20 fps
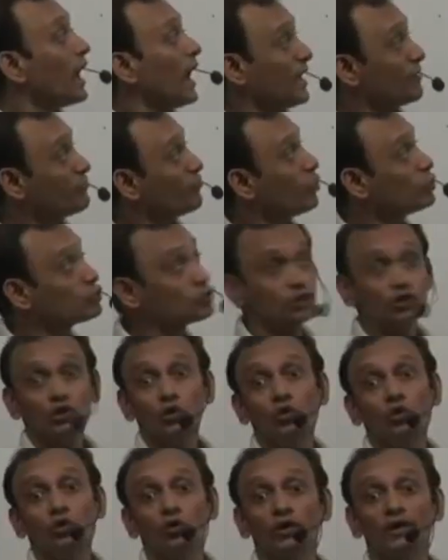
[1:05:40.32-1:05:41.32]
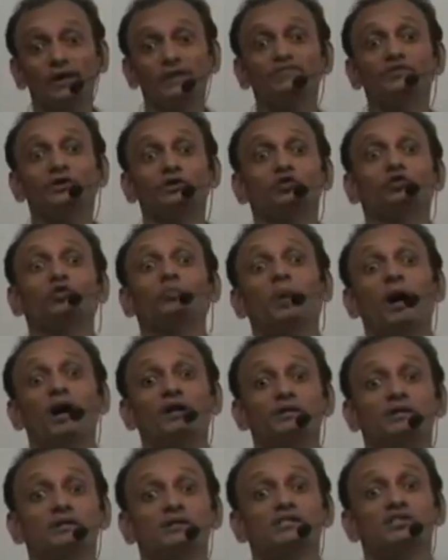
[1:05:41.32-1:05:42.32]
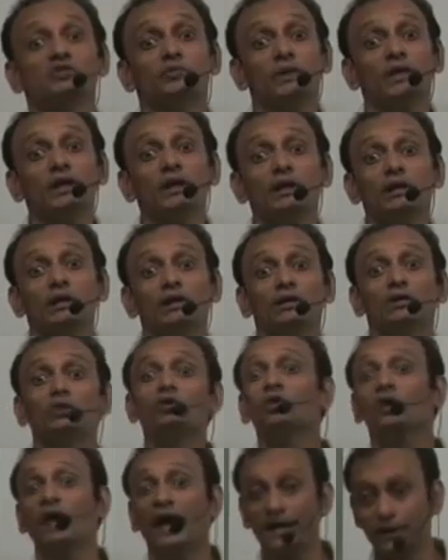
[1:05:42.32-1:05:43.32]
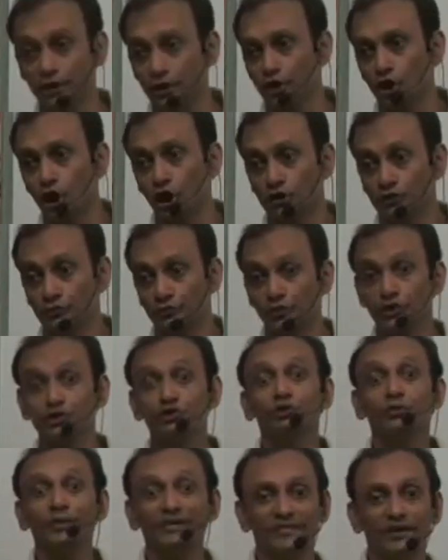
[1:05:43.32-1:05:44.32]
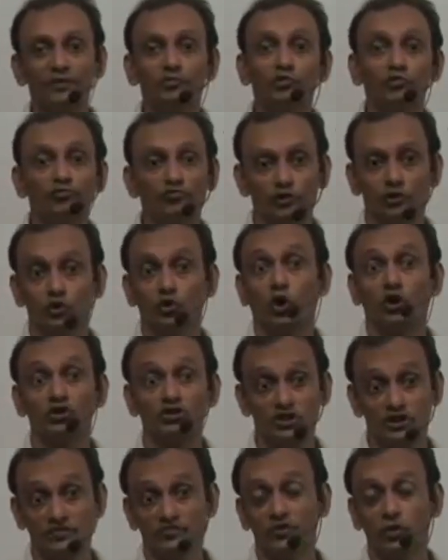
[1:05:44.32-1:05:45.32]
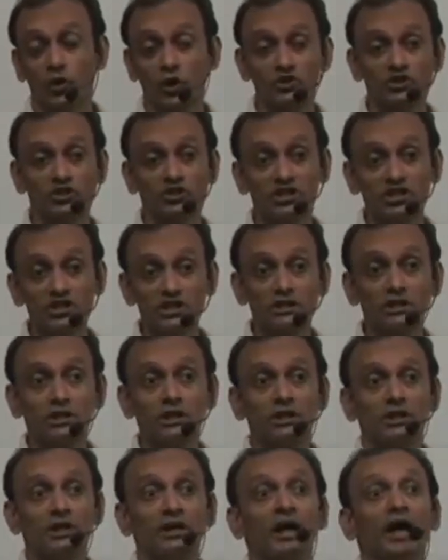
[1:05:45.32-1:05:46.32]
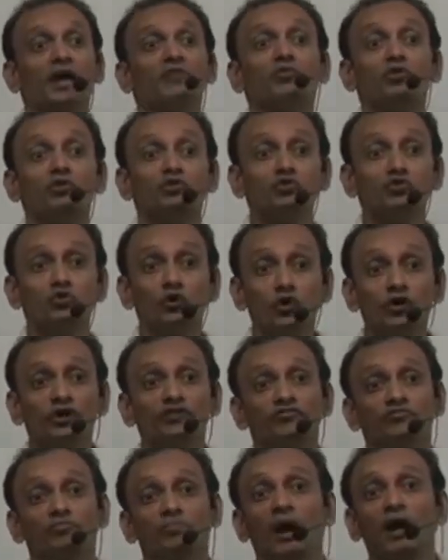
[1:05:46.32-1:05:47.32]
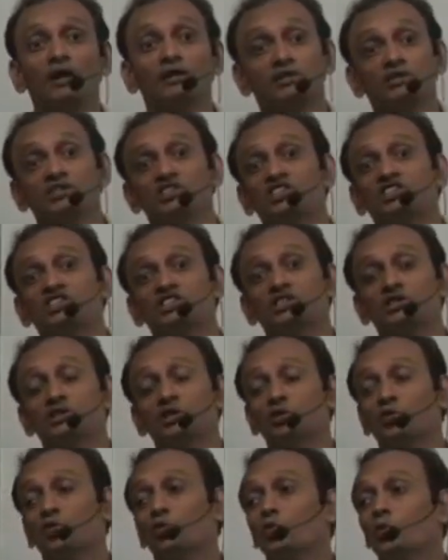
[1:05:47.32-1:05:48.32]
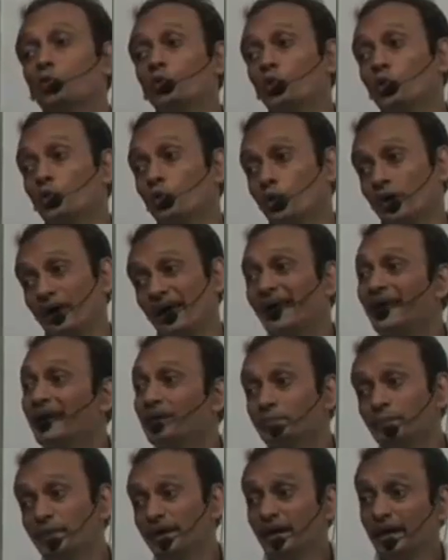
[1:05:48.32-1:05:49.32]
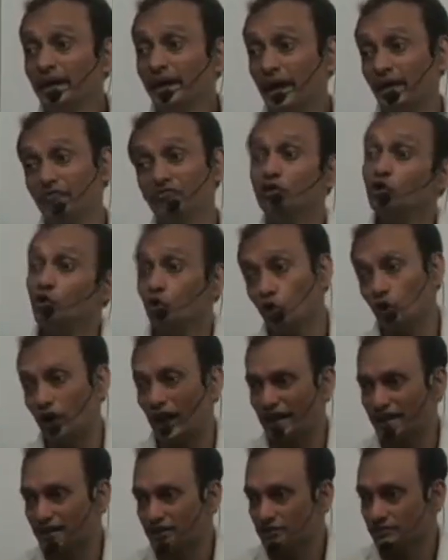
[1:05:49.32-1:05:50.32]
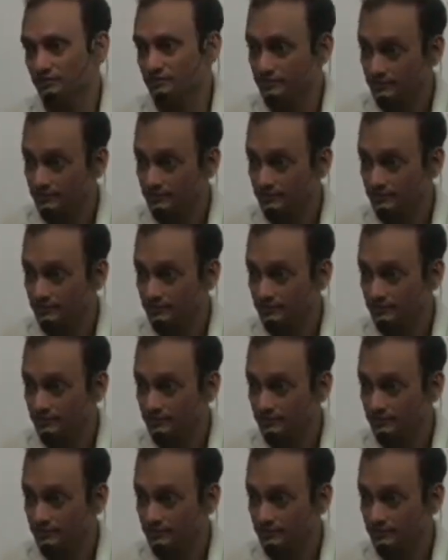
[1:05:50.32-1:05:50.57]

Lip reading: I want to know if the two particles will collide or not. Assuming they move with constant velocities, I want to know if particles A and B ever collide,